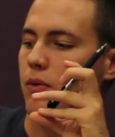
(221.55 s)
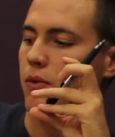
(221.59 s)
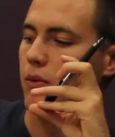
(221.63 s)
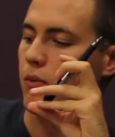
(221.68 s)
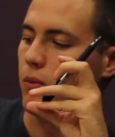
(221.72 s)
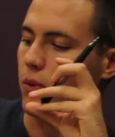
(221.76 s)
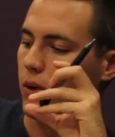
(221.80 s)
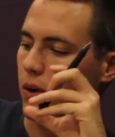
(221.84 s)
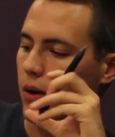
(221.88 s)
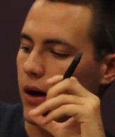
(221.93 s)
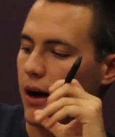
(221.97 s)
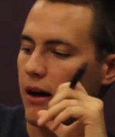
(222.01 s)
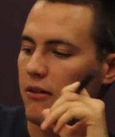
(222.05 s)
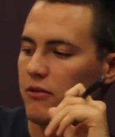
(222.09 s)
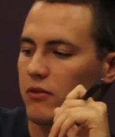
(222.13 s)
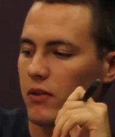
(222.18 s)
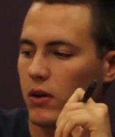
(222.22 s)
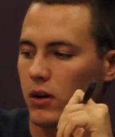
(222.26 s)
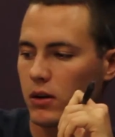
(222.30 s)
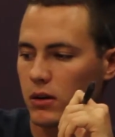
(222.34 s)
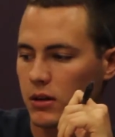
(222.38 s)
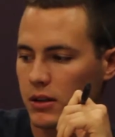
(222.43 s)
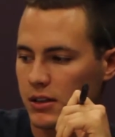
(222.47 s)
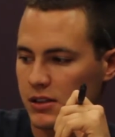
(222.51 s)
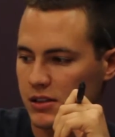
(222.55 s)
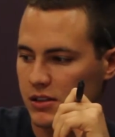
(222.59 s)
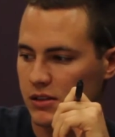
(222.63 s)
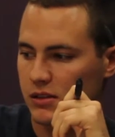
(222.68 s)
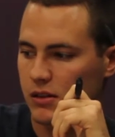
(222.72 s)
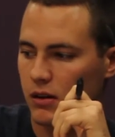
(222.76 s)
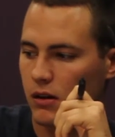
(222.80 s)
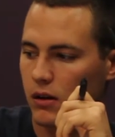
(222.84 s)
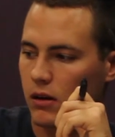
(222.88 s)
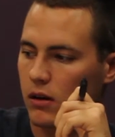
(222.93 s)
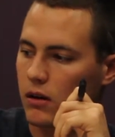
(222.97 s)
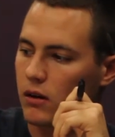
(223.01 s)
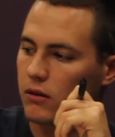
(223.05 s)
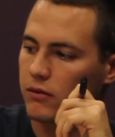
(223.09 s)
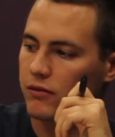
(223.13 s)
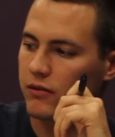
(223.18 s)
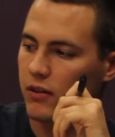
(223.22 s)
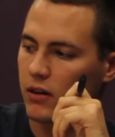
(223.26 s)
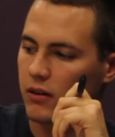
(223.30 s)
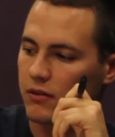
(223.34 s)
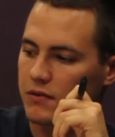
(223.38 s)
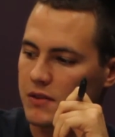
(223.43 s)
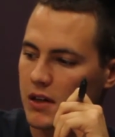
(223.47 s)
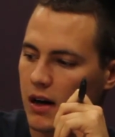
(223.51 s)
I was super excited, and I
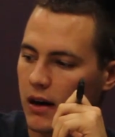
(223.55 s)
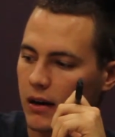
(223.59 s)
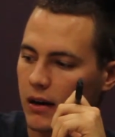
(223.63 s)
really wanted